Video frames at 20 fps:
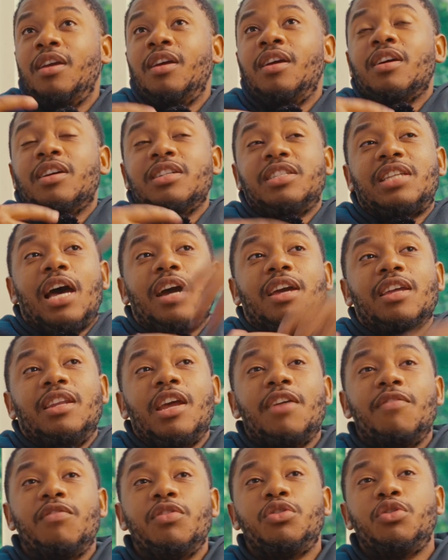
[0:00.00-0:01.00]
because I could
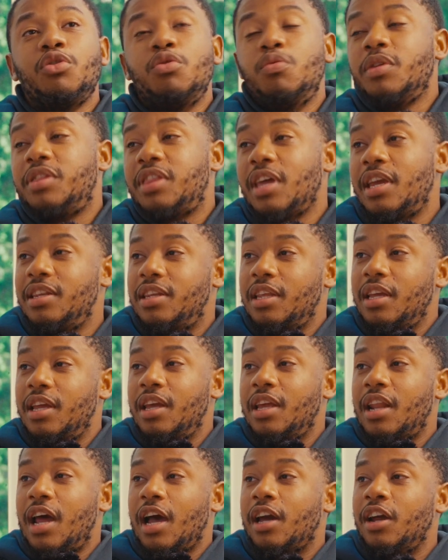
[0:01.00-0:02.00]
never do what they
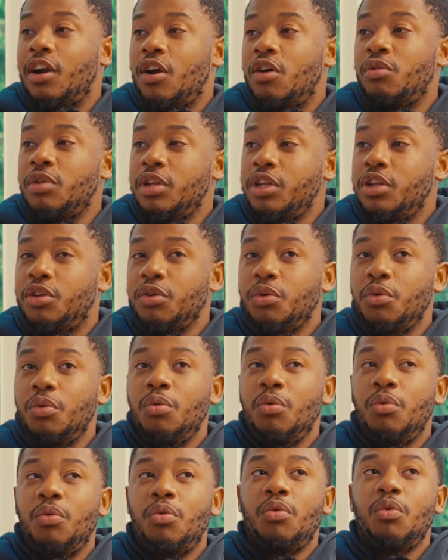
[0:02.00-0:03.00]
did, I could only
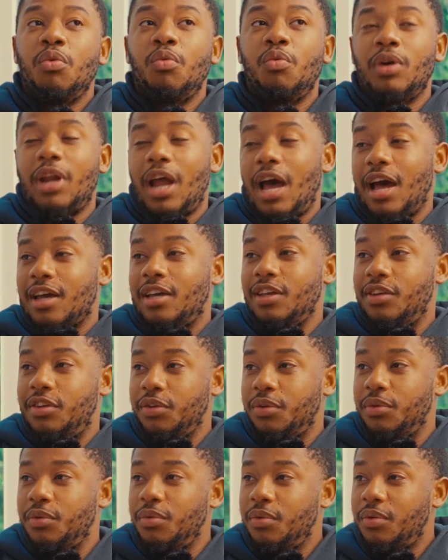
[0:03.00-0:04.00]
do what I could
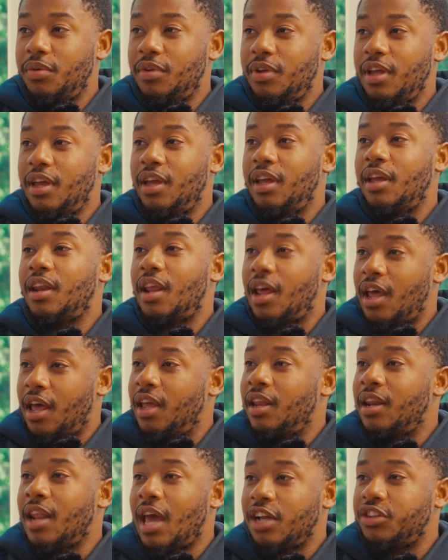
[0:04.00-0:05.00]
do.
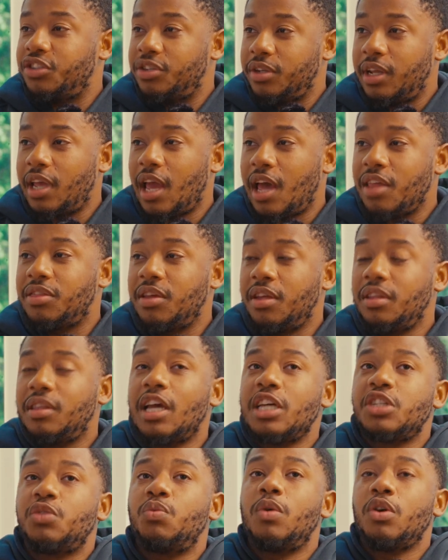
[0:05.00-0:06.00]
And actually, I think
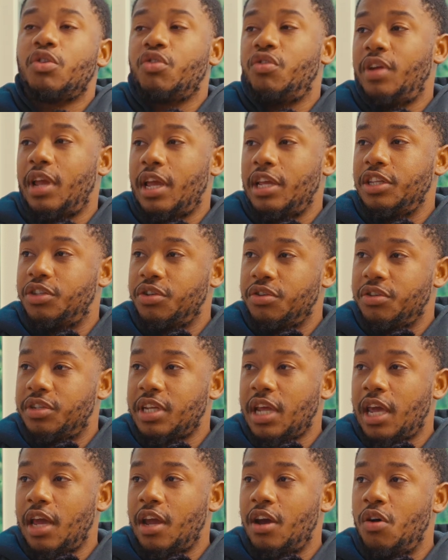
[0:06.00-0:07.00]
that's what creates your
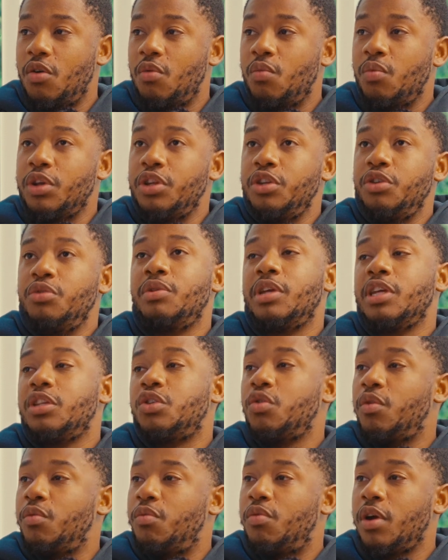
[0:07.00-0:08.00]
sound when you get
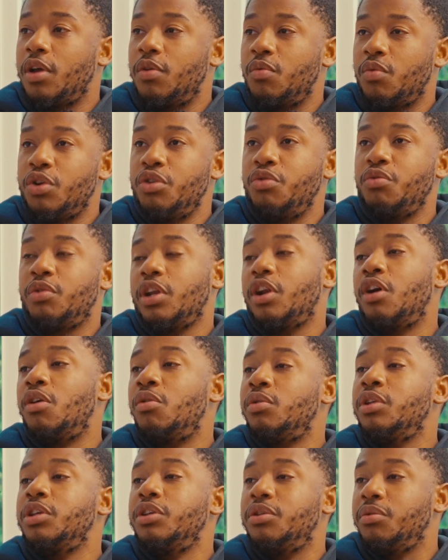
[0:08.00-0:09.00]
to a point where you can
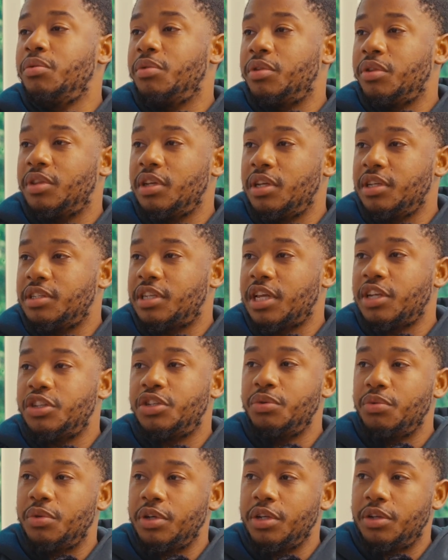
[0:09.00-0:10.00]
only do the things that
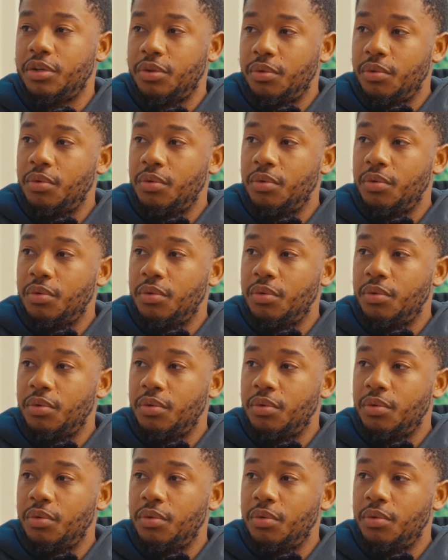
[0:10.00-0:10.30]
you could do.